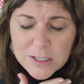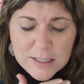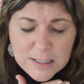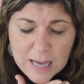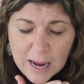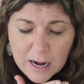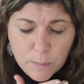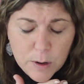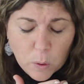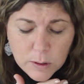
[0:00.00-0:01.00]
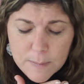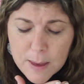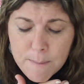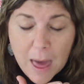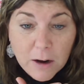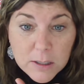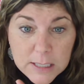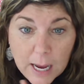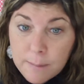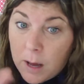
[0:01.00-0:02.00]
stayed, it would only be a matter of
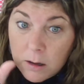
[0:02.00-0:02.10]
time,